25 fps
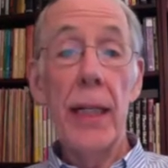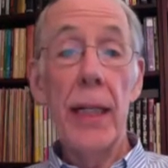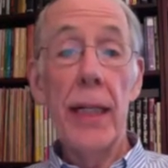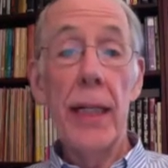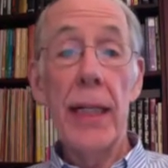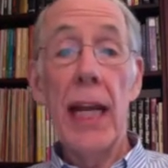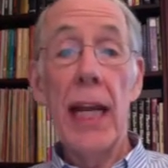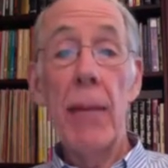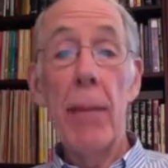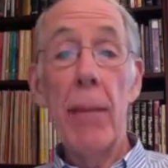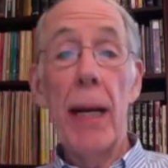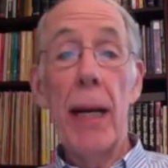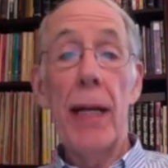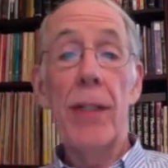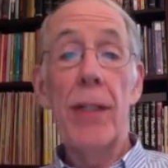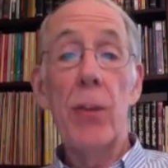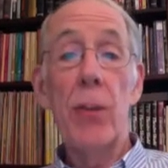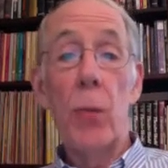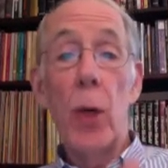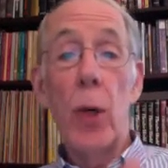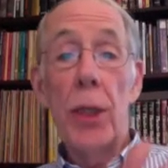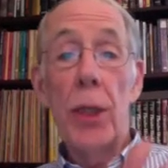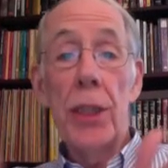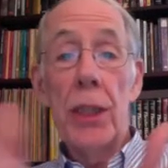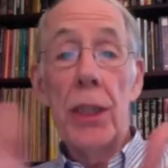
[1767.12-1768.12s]
came back to
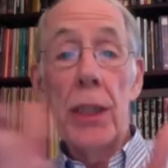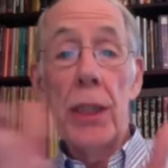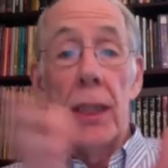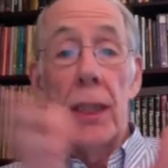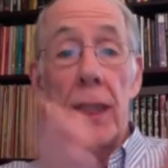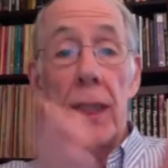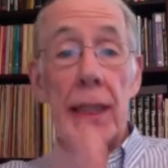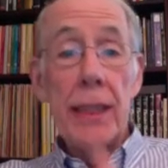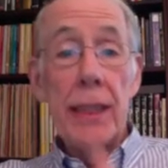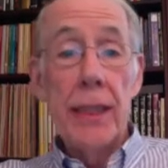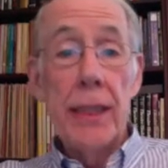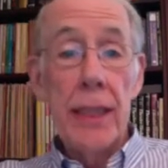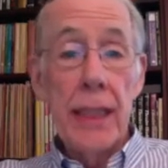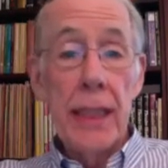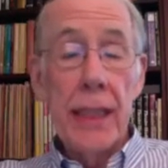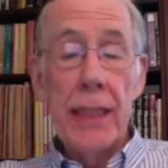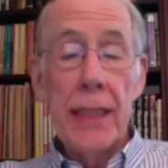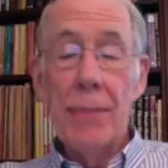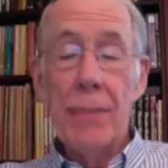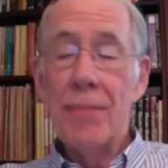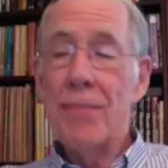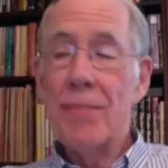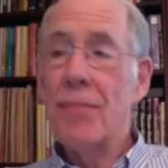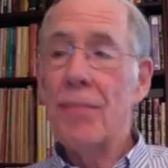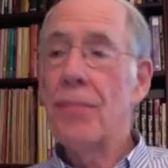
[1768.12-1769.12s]
Washington,
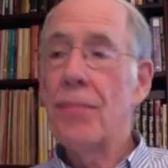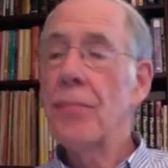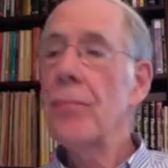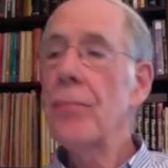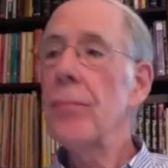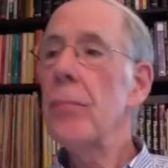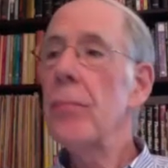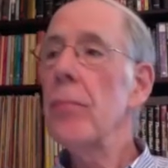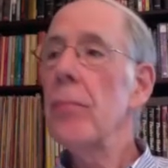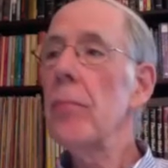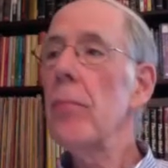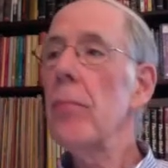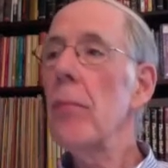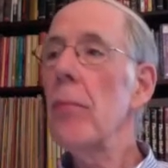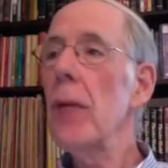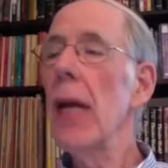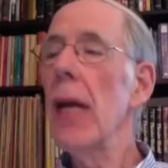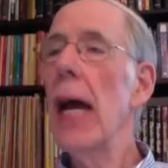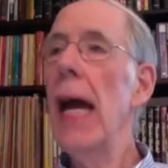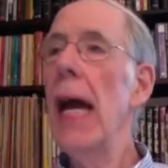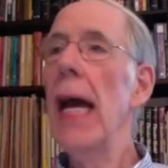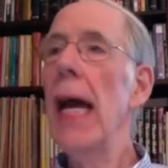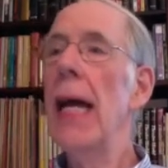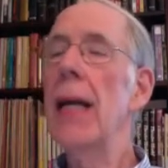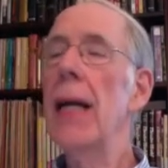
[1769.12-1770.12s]
D.C.,
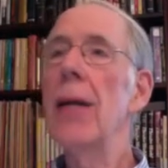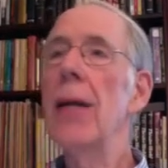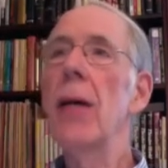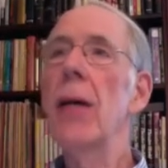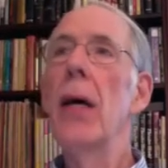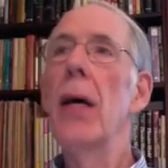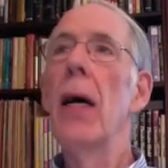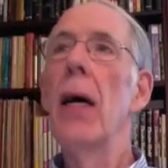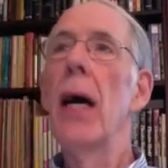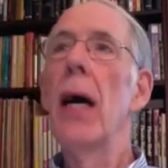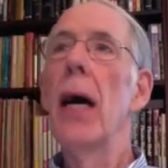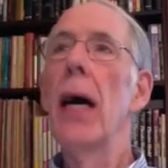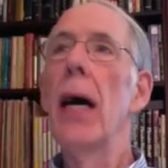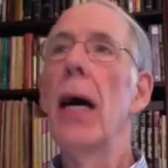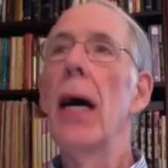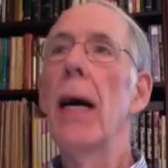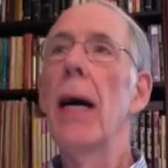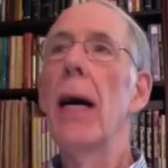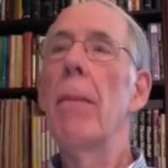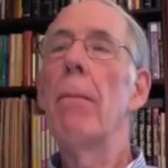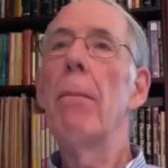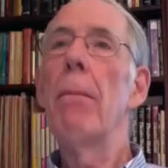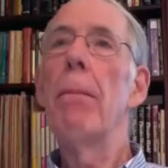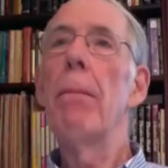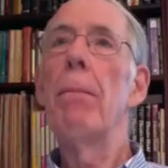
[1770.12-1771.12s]
and
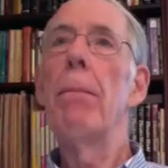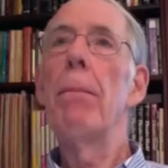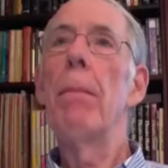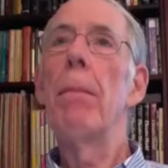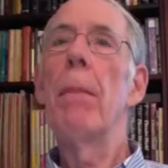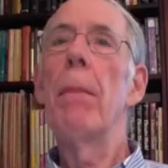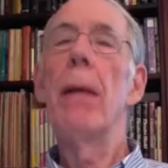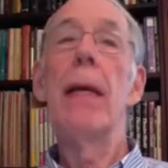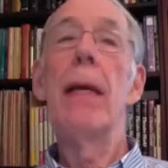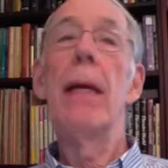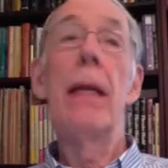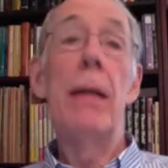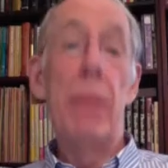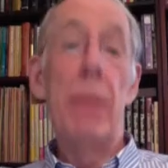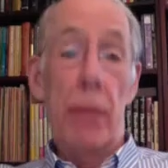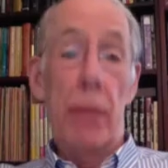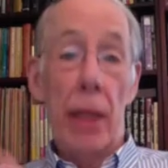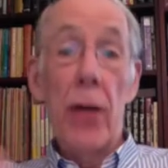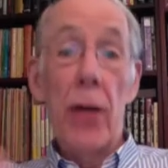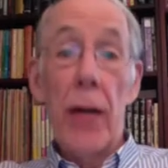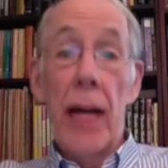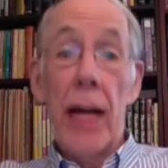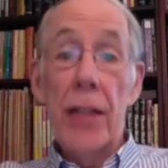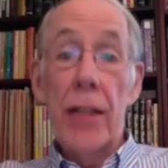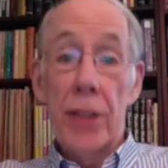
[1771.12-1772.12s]
in
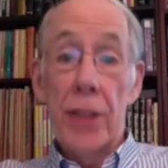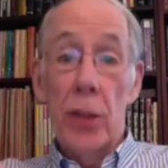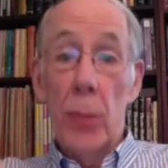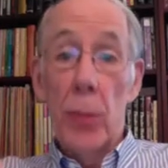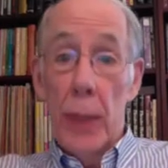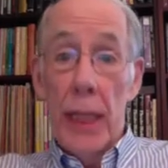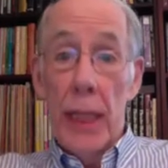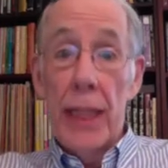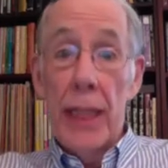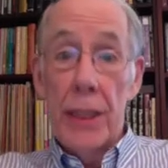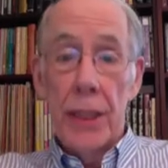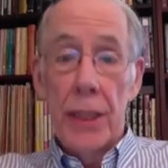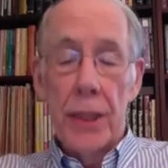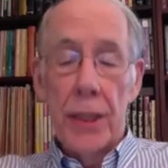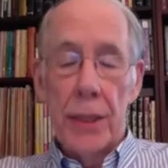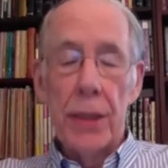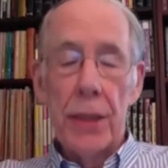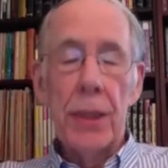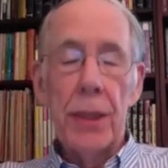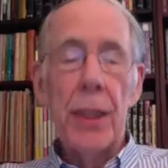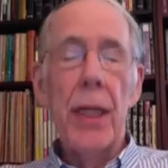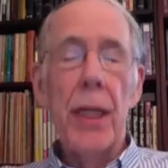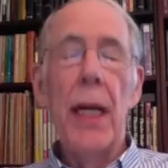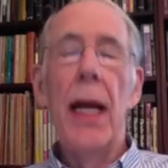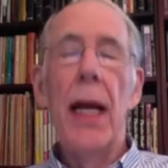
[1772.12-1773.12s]
international
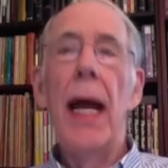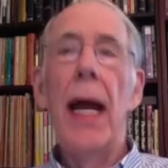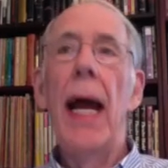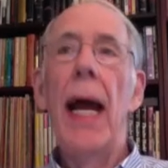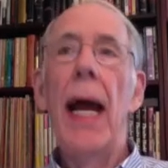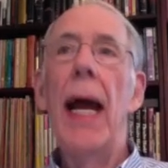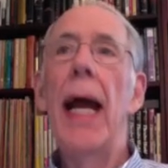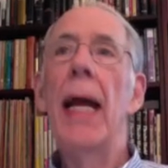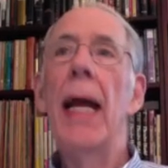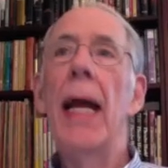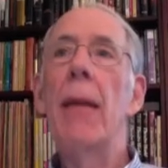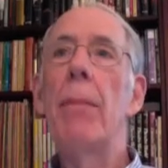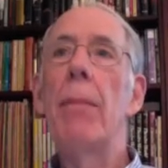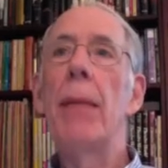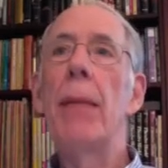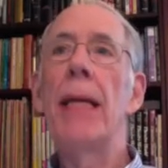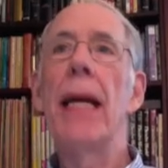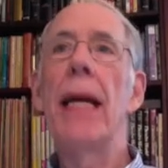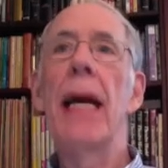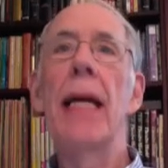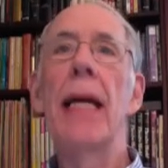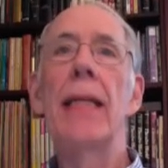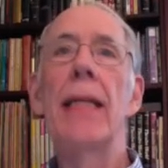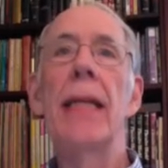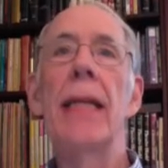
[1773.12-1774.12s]
relations, and
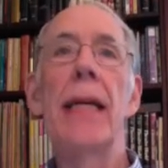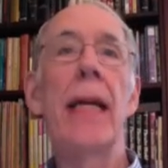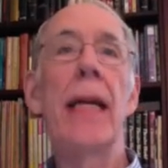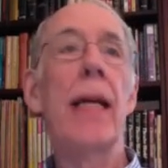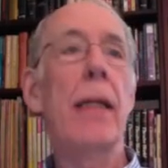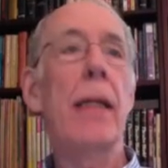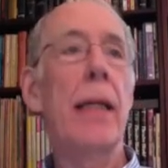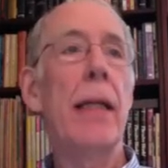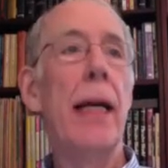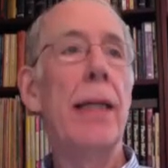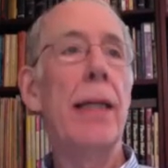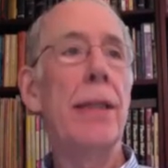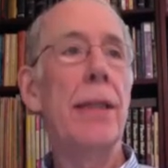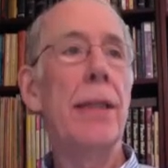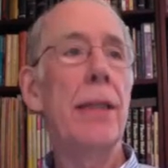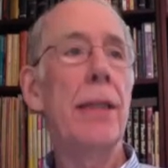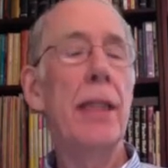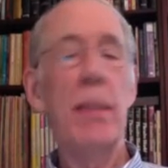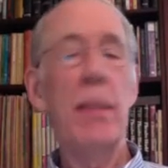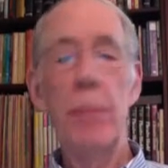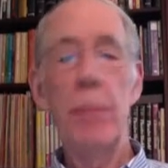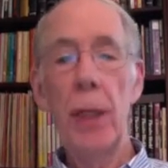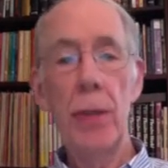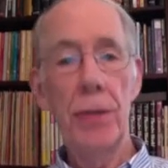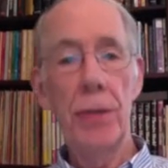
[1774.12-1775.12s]
began taking classes in
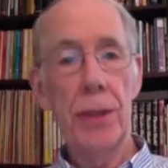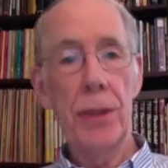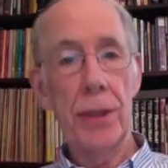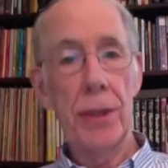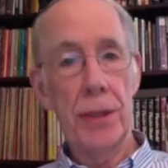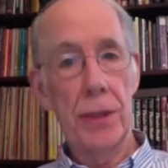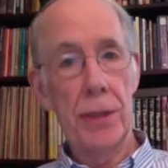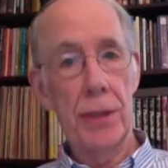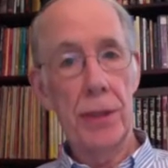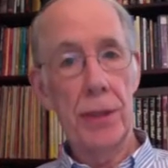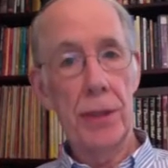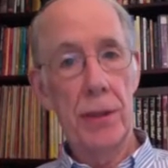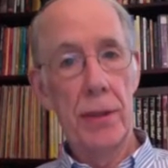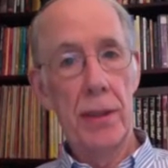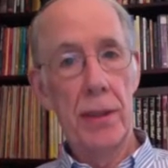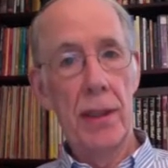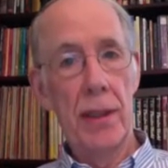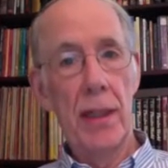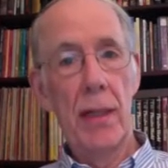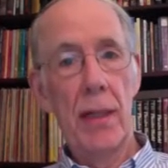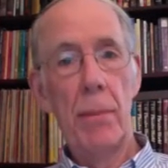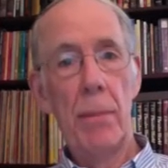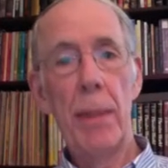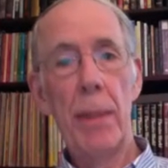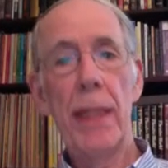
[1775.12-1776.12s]
hypnosis
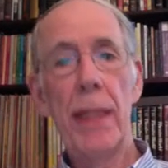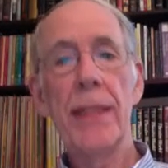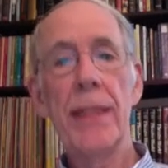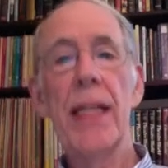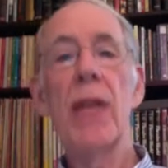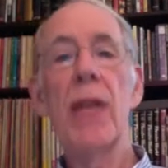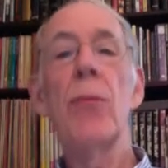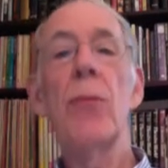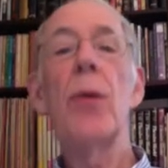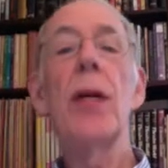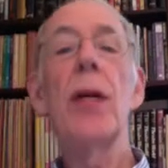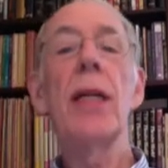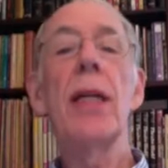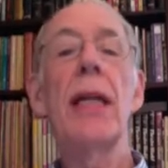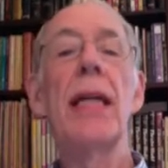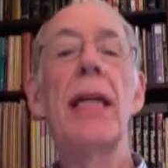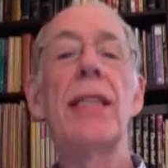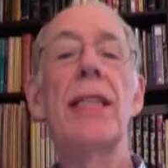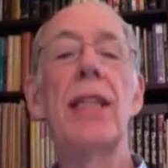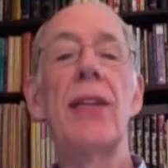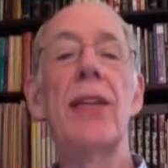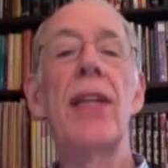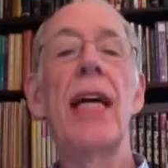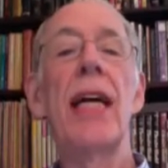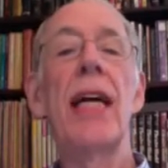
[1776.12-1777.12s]
because I realized
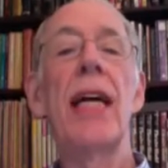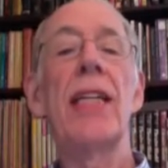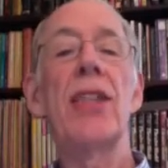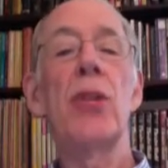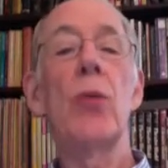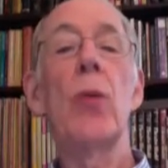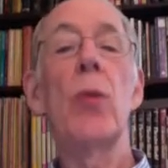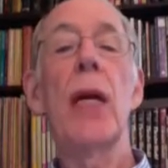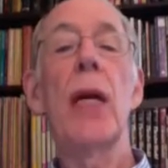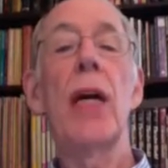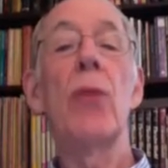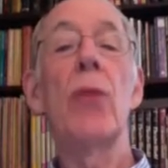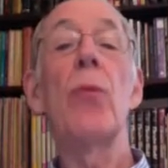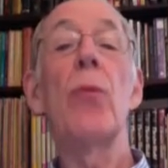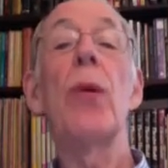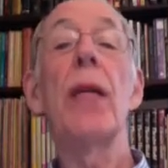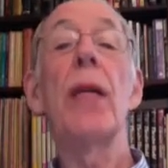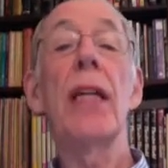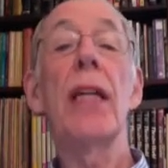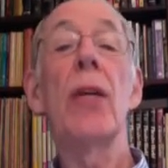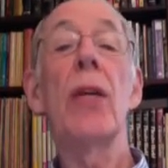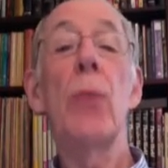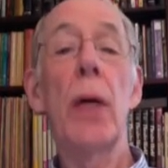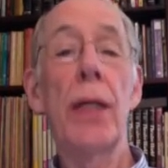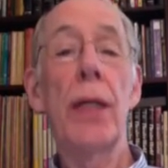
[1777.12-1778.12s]
that that's what I
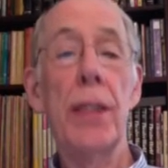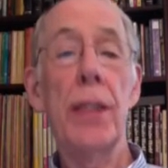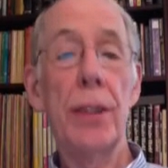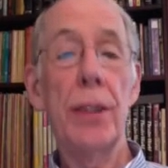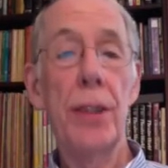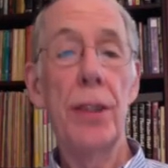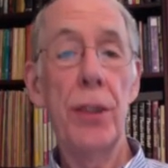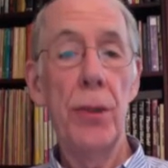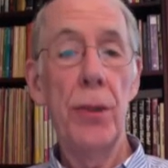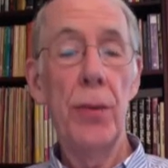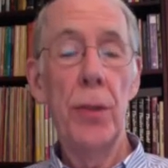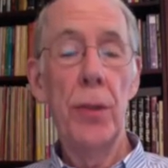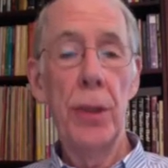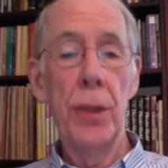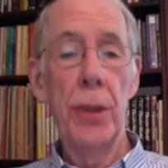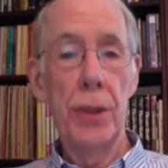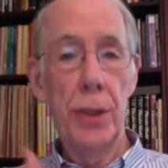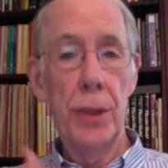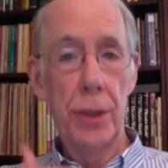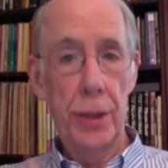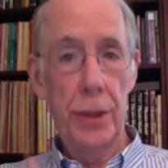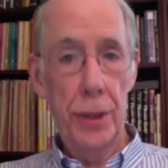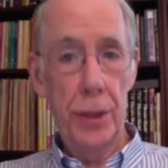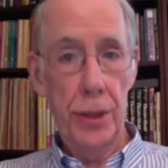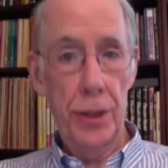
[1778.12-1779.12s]
really wanted to
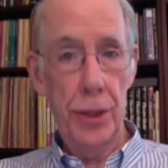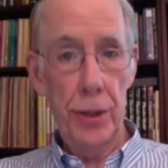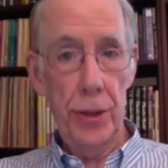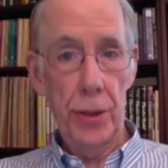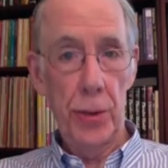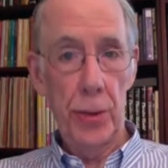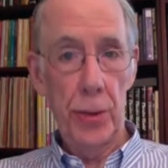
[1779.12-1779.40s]
do.